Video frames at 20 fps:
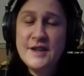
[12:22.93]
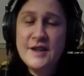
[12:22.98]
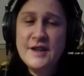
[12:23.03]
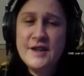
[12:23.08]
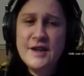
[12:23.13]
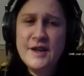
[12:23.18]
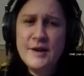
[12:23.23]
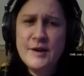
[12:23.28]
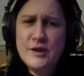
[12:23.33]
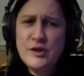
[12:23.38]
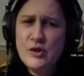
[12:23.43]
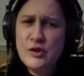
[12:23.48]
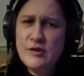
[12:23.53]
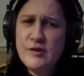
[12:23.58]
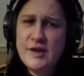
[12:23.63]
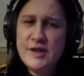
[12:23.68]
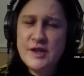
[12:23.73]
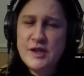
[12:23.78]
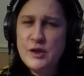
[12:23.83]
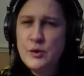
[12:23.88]
Uh, enjoy the
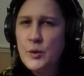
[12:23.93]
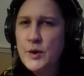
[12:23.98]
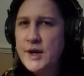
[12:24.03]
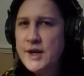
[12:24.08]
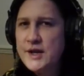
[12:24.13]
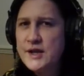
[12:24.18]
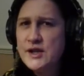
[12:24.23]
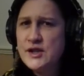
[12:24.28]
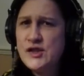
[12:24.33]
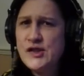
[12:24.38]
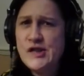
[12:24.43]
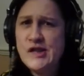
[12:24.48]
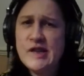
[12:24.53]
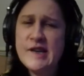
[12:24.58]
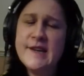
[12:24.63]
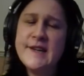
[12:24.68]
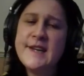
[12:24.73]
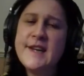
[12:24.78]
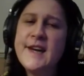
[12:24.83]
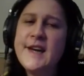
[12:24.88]
rest of your weekend, I should
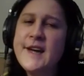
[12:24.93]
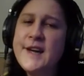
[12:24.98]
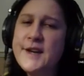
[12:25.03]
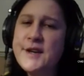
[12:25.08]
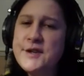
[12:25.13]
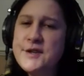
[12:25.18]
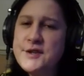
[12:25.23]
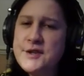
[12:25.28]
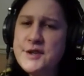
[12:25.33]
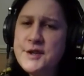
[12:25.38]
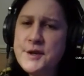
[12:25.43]
say, and